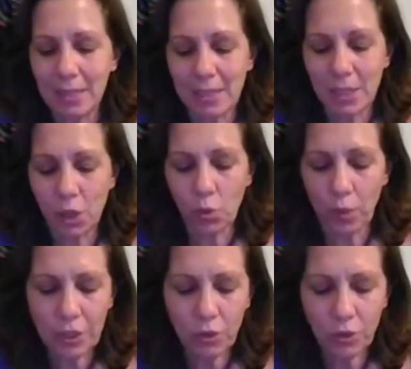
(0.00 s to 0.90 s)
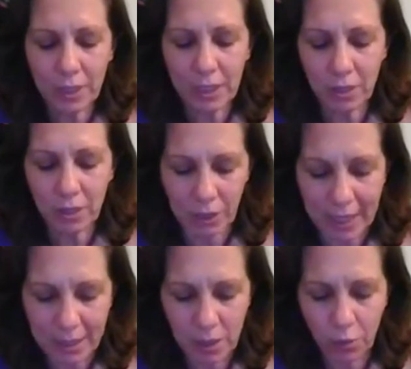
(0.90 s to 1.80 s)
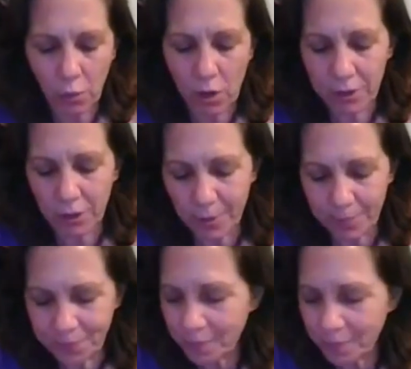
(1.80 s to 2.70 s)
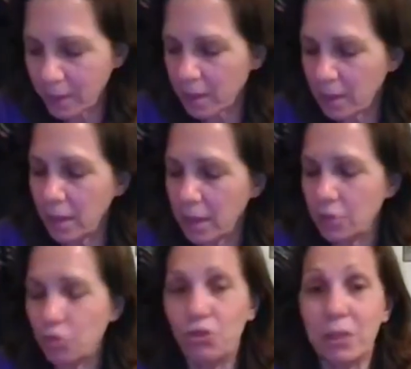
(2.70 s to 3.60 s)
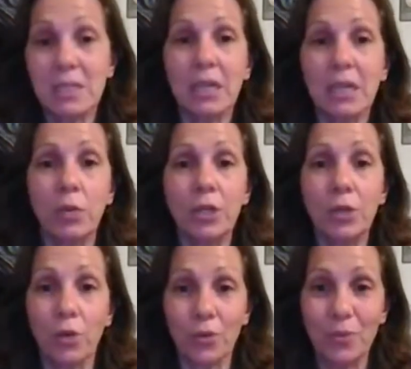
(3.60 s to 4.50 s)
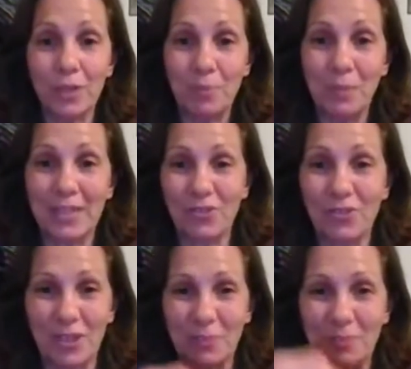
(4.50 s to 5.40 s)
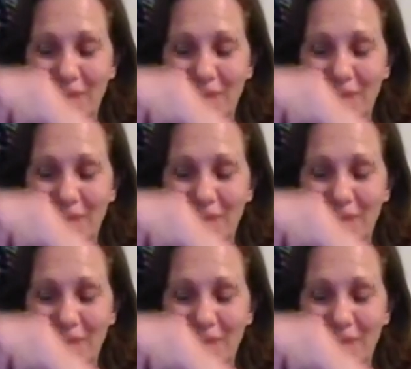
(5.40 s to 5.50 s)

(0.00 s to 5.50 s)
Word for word: So when you look in the glass of water, just like when you work with a pendulum.